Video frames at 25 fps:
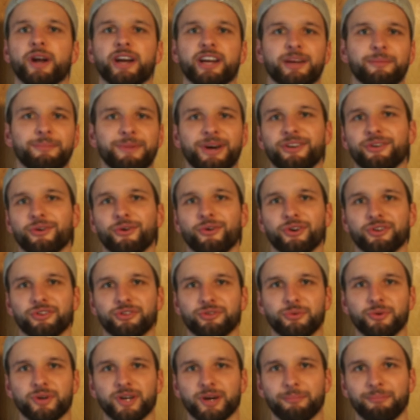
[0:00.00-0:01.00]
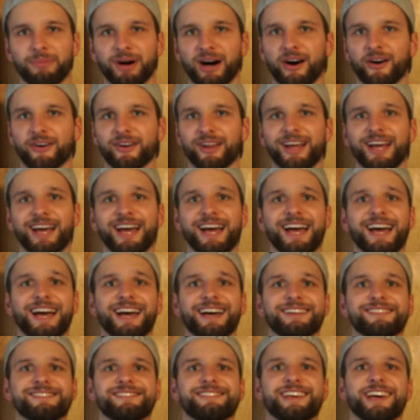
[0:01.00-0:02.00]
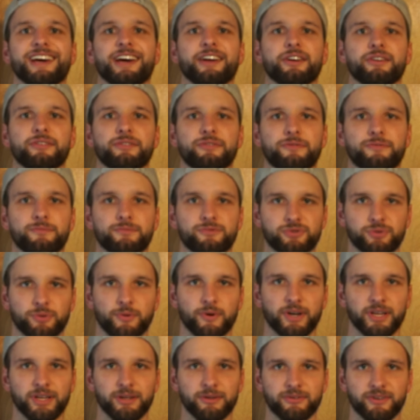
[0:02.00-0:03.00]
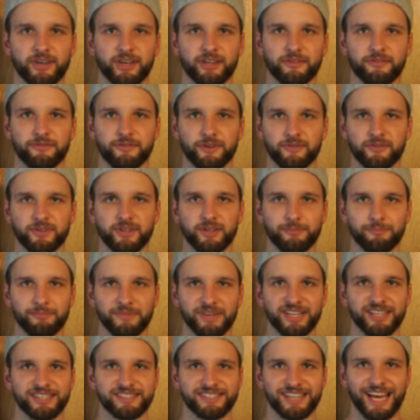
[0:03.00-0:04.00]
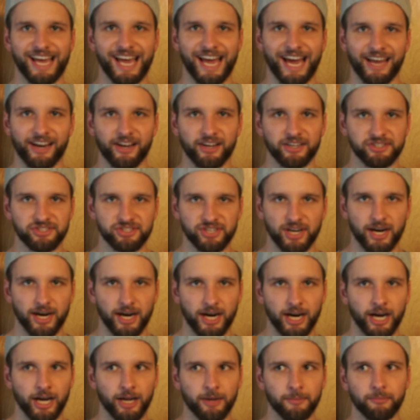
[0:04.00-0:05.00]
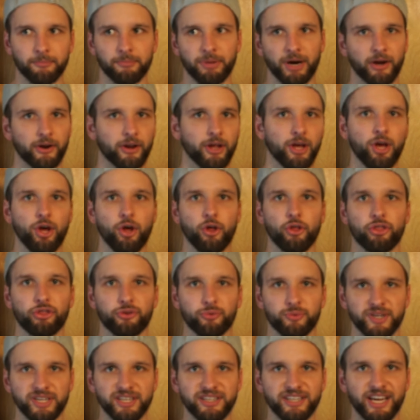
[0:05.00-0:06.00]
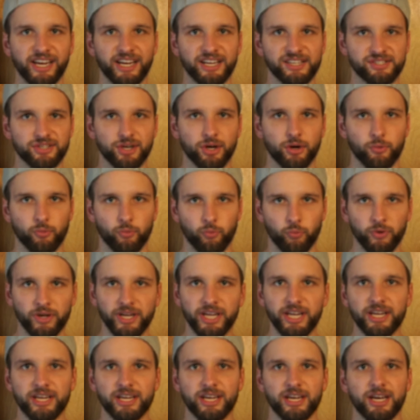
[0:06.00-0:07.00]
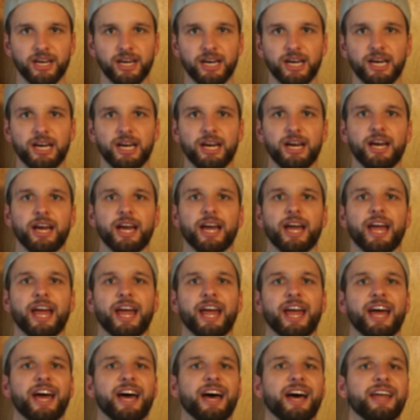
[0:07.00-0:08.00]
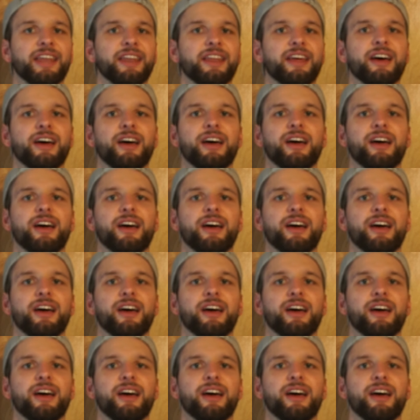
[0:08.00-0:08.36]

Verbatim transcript: recommend only doing about 10 or 20, 10 to 15 minutes at a time, about three days a week. And